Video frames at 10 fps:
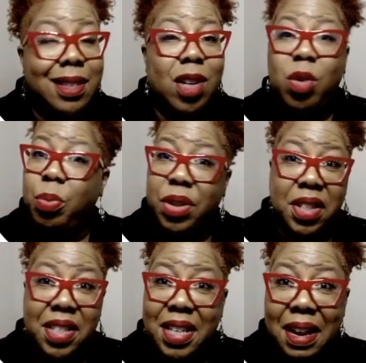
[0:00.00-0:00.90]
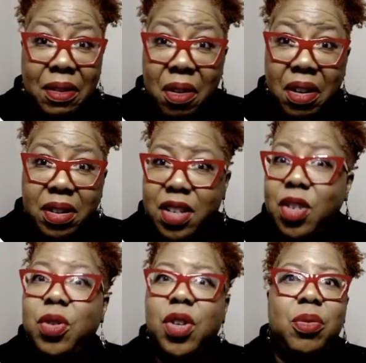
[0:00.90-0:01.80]
don't put this hat on.
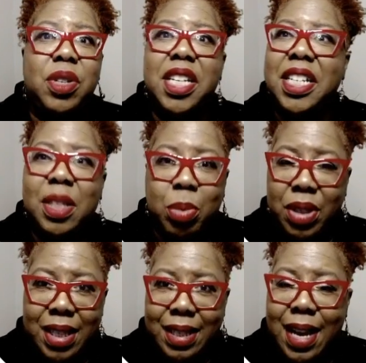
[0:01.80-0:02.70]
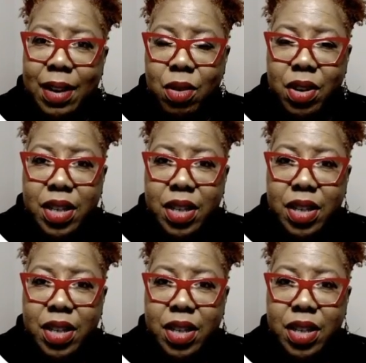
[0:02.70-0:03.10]
You don't need to put this hat on.